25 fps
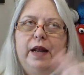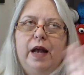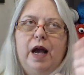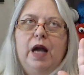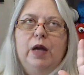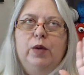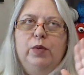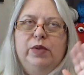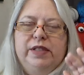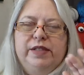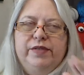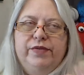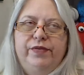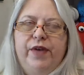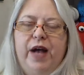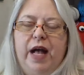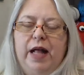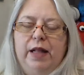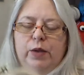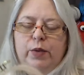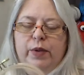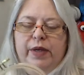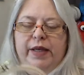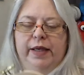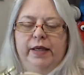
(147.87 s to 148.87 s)
I was
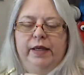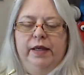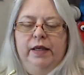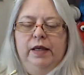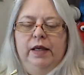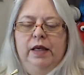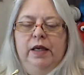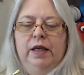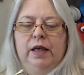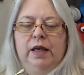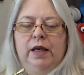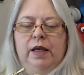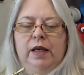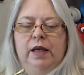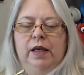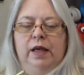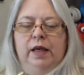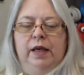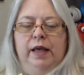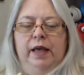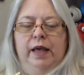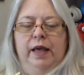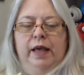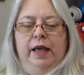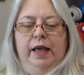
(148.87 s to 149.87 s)
following,
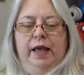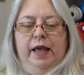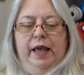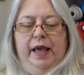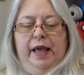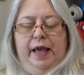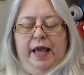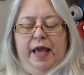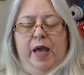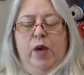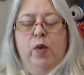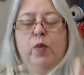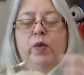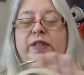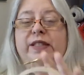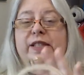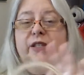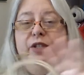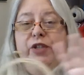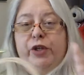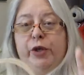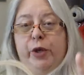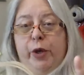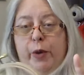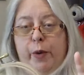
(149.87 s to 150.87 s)
it was
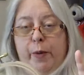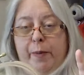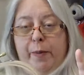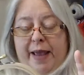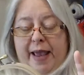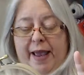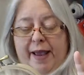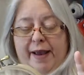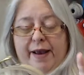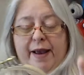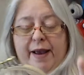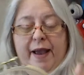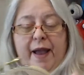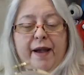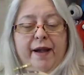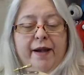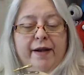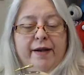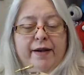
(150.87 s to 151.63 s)
too big.